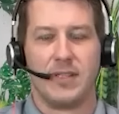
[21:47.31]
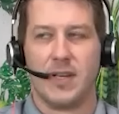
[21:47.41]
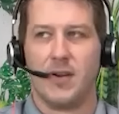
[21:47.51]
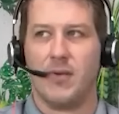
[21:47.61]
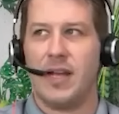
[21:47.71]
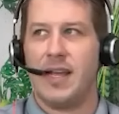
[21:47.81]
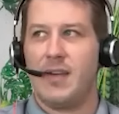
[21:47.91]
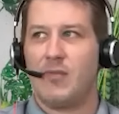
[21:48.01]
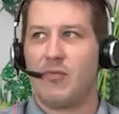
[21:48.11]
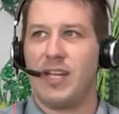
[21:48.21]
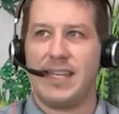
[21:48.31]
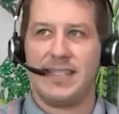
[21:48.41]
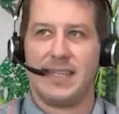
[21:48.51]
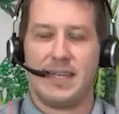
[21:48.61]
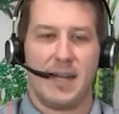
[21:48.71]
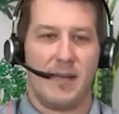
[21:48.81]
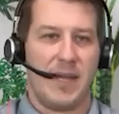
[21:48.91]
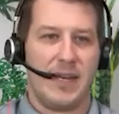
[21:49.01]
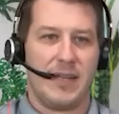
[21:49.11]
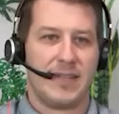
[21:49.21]
And so really easy to come
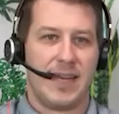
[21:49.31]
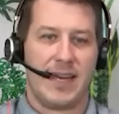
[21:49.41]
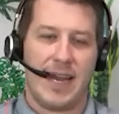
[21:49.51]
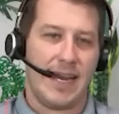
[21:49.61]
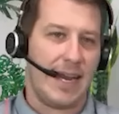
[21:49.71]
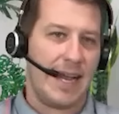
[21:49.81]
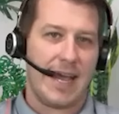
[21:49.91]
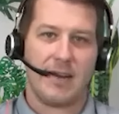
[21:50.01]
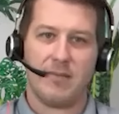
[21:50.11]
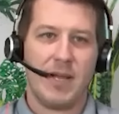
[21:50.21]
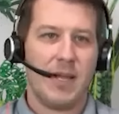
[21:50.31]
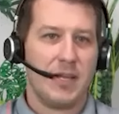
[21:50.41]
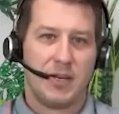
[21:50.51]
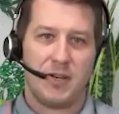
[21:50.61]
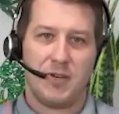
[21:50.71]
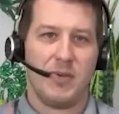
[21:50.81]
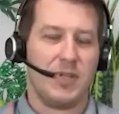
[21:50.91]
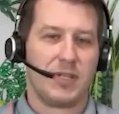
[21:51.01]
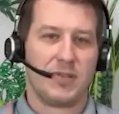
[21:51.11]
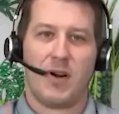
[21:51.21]
in and say, hey, Adam, you're doing
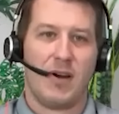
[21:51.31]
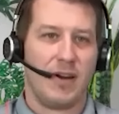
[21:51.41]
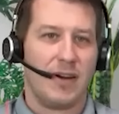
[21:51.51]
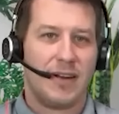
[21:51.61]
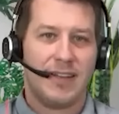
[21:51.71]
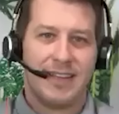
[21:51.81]
this wrong.